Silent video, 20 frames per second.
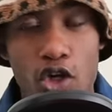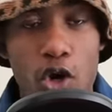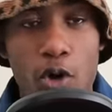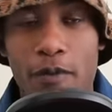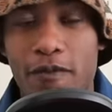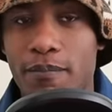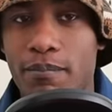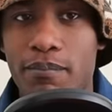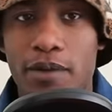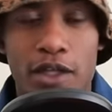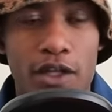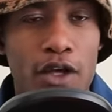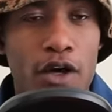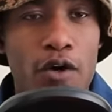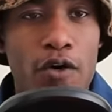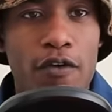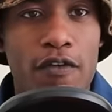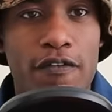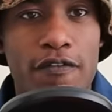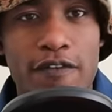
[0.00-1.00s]
go
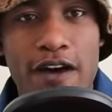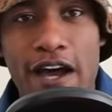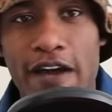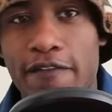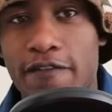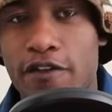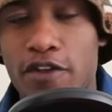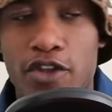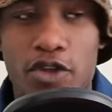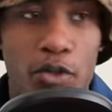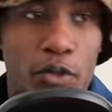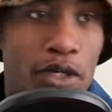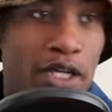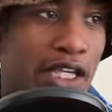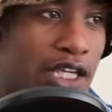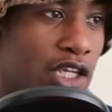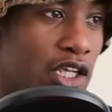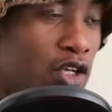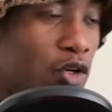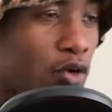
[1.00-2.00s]
below 5'3", or
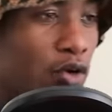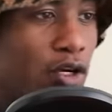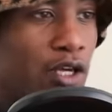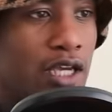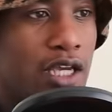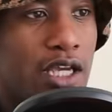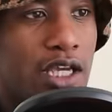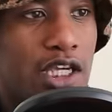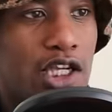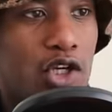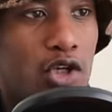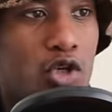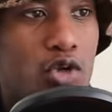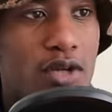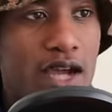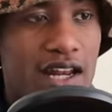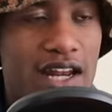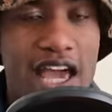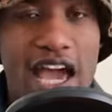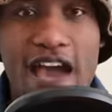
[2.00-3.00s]
you know, you
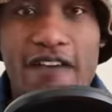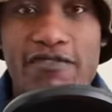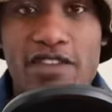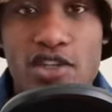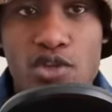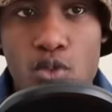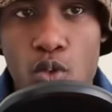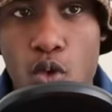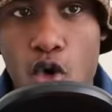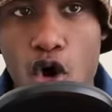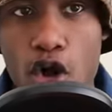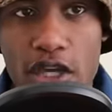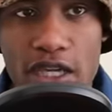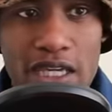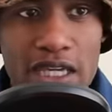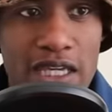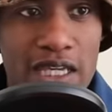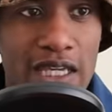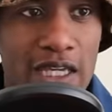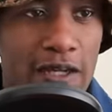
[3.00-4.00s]
kind of have these
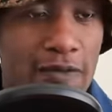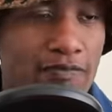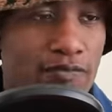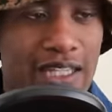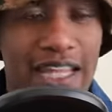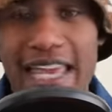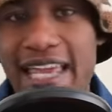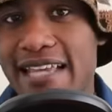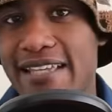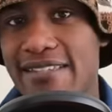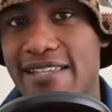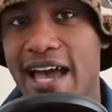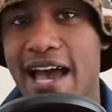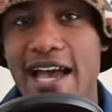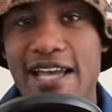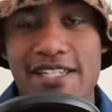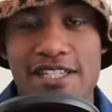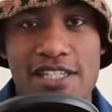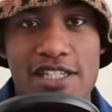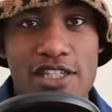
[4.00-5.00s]
wonky leg
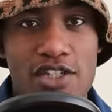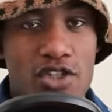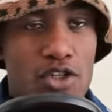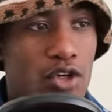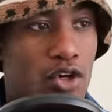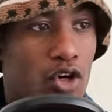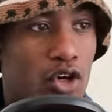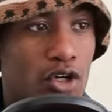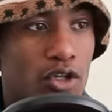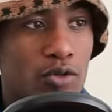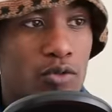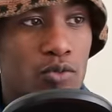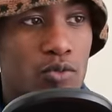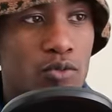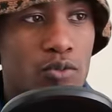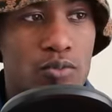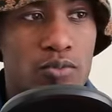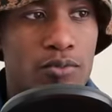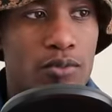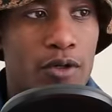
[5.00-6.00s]
sizes or
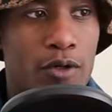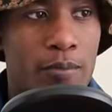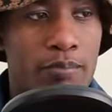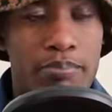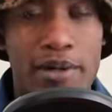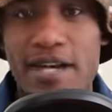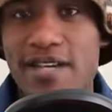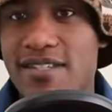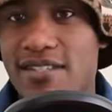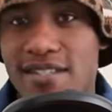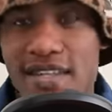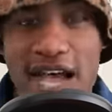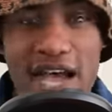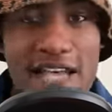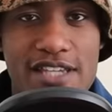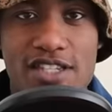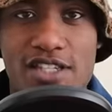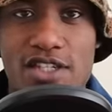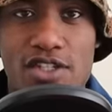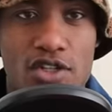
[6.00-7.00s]
bust
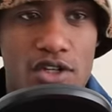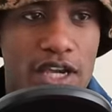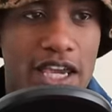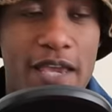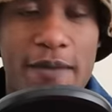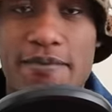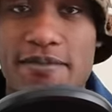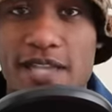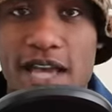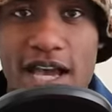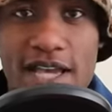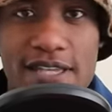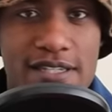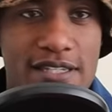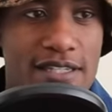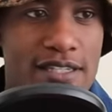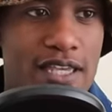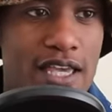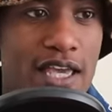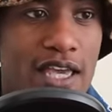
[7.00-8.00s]
sizes or hip
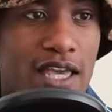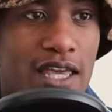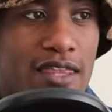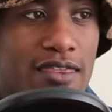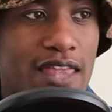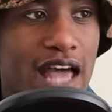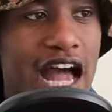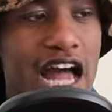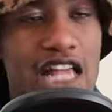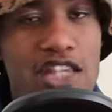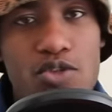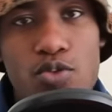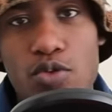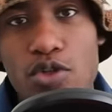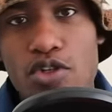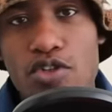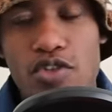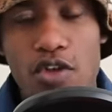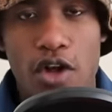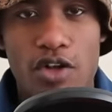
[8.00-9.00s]
sizes, that's when
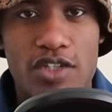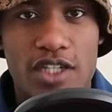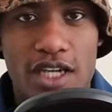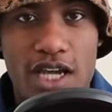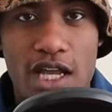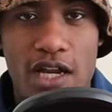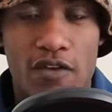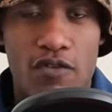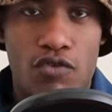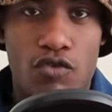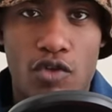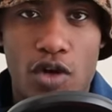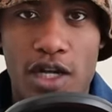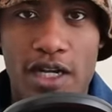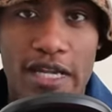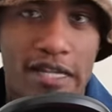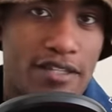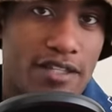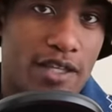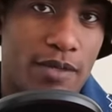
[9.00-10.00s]
you start to kind of run
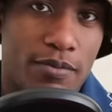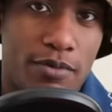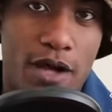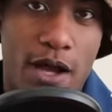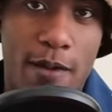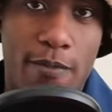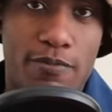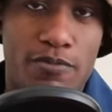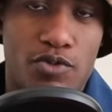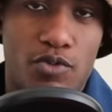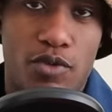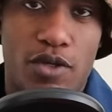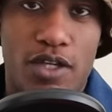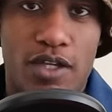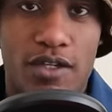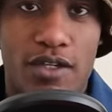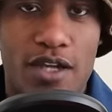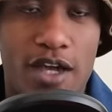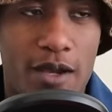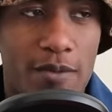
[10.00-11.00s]
into the problems when
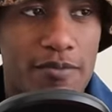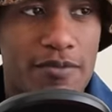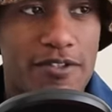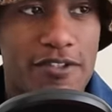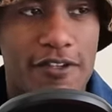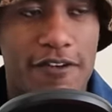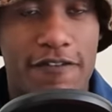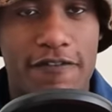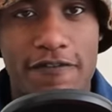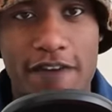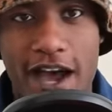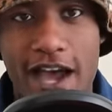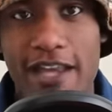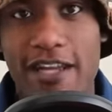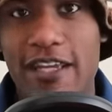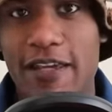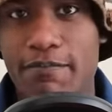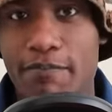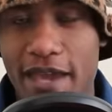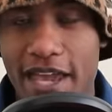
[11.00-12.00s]
it comes to
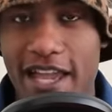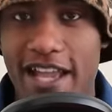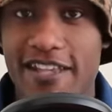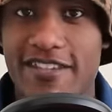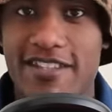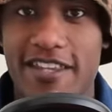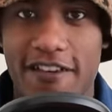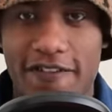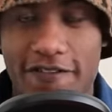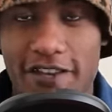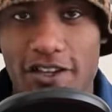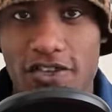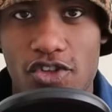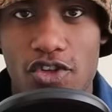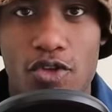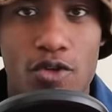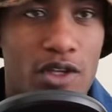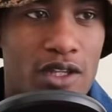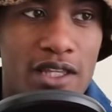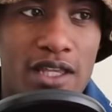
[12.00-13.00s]
finding pants that fit
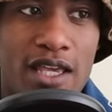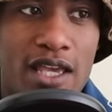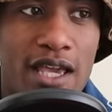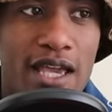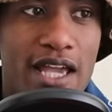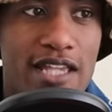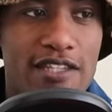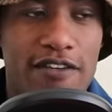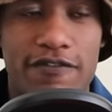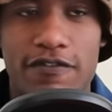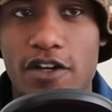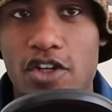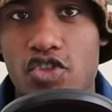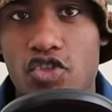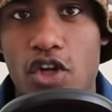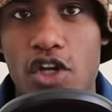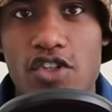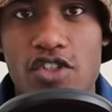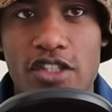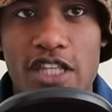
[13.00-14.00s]
you. And it's a
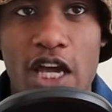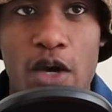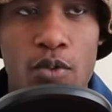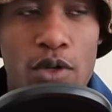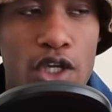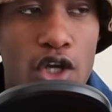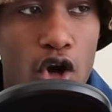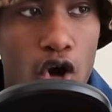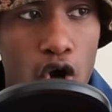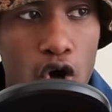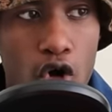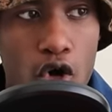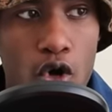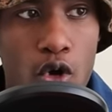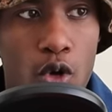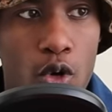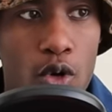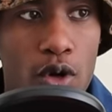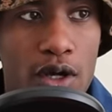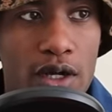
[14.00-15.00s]
frustration that we
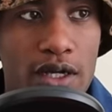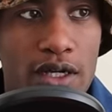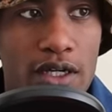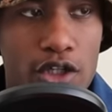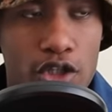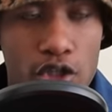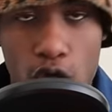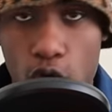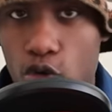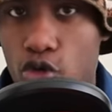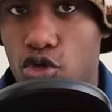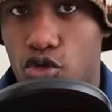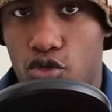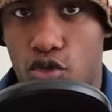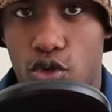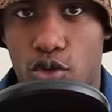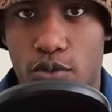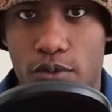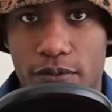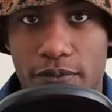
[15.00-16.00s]
all go
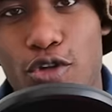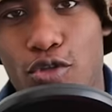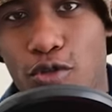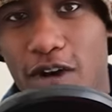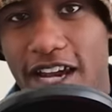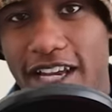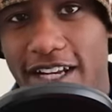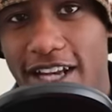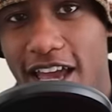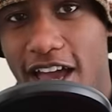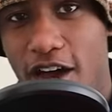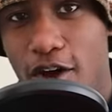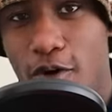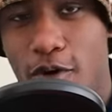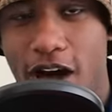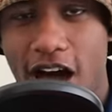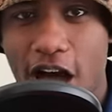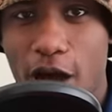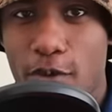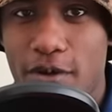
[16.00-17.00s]
through. Right
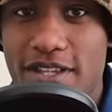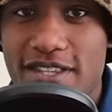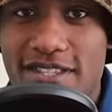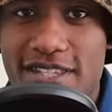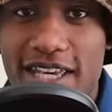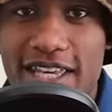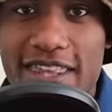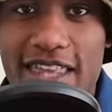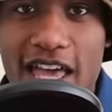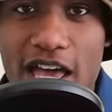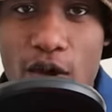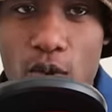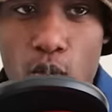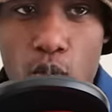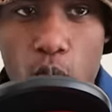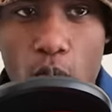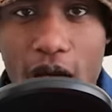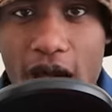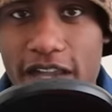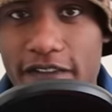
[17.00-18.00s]
now, I would say that
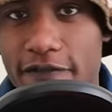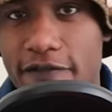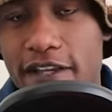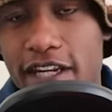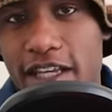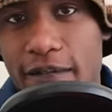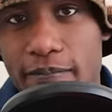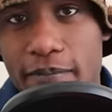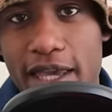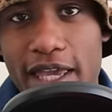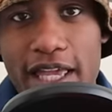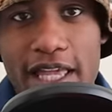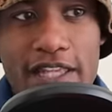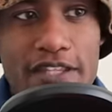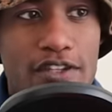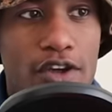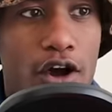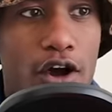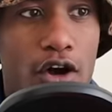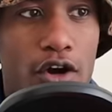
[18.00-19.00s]
wide fitting
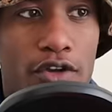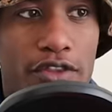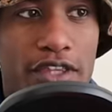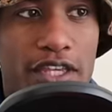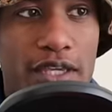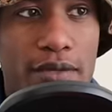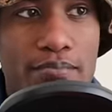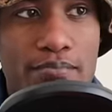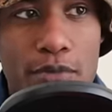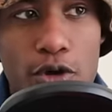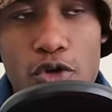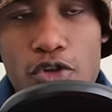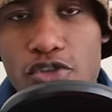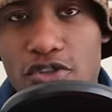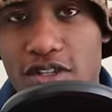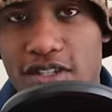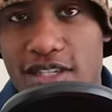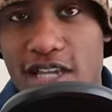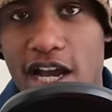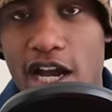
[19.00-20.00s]
pants are the most
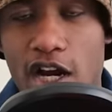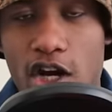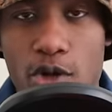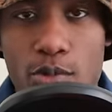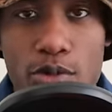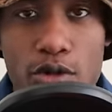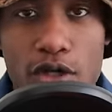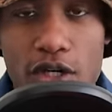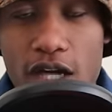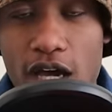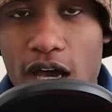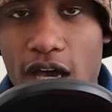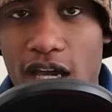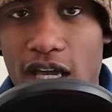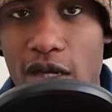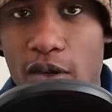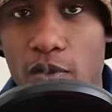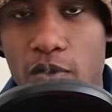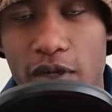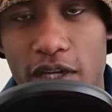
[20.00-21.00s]
desirable
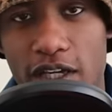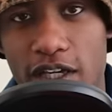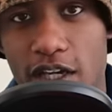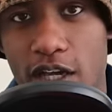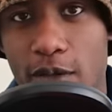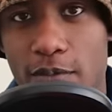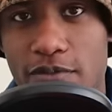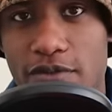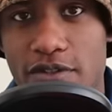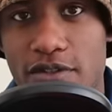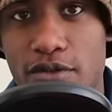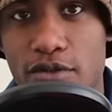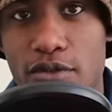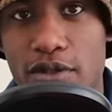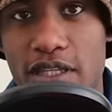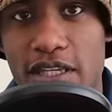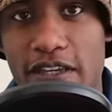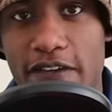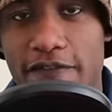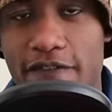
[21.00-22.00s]
cut when it comes to
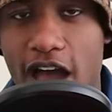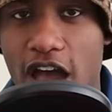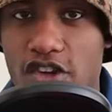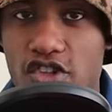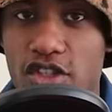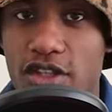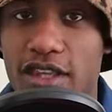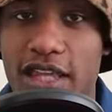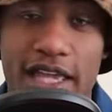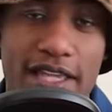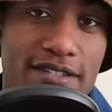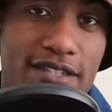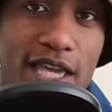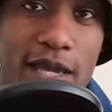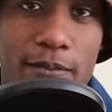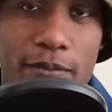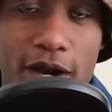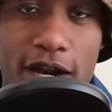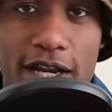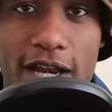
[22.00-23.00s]
the fashion
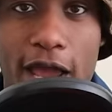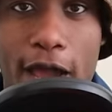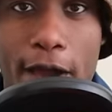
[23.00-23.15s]
landscape right